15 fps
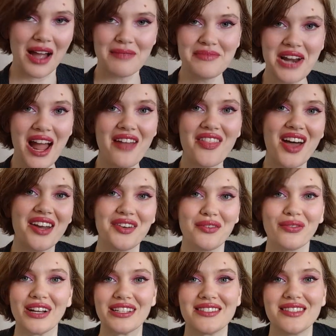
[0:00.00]
I'm not that
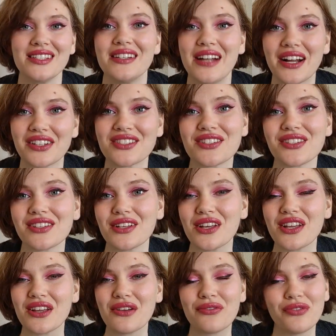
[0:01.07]
invested in
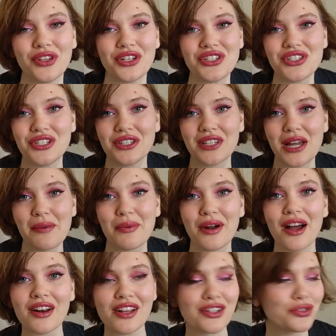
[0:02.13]
actually finishing that
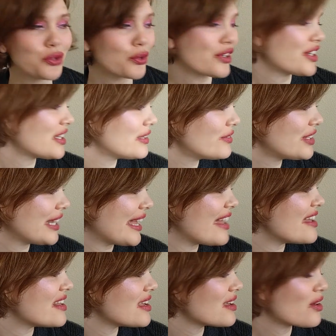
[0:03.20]
product or even
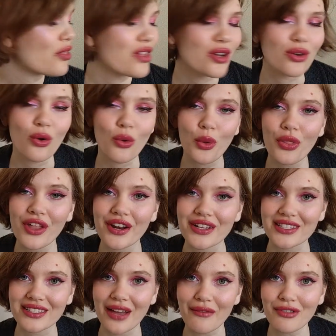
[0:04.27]
hitting the goal that
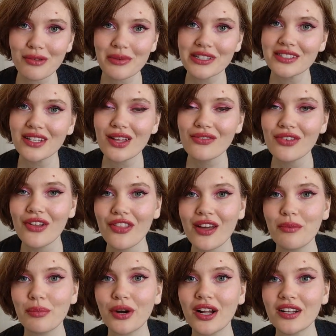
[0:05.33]
I set for myself on
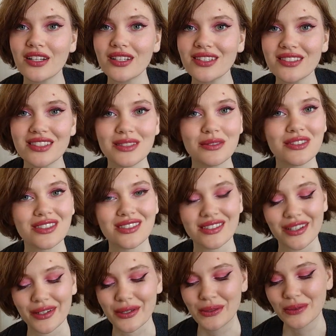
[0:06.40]
that product,
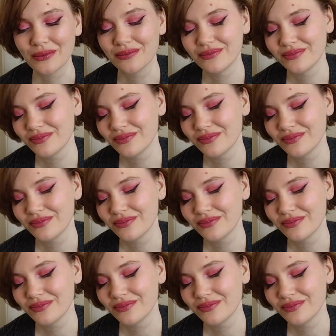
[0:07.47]
so